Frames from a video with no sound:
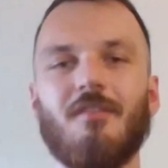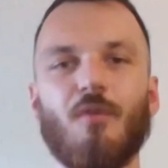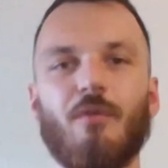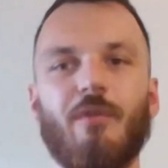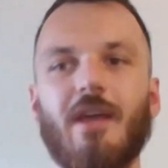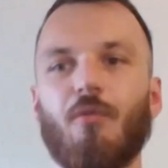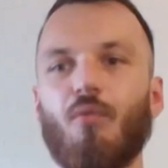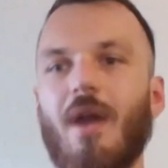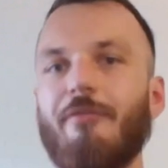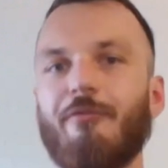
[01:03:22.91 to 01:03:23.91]
I've sort of like
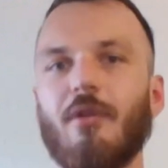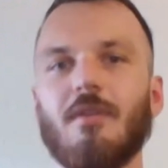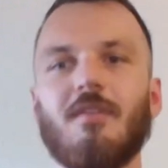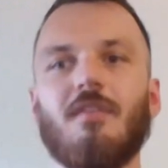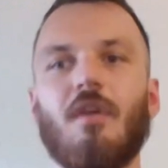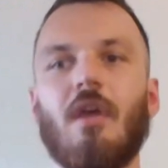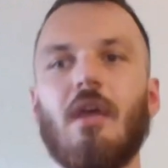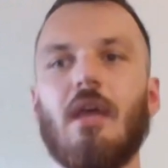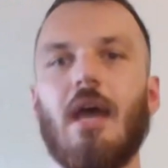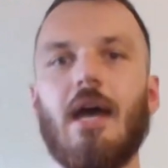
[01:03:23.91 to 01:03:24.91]
referenced
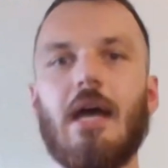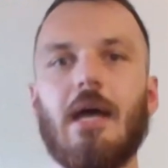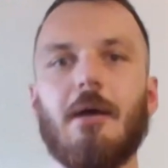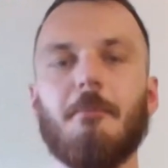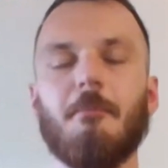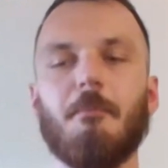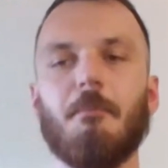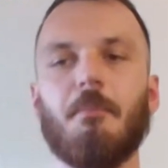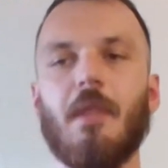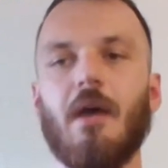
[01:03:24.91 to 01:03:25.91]
um,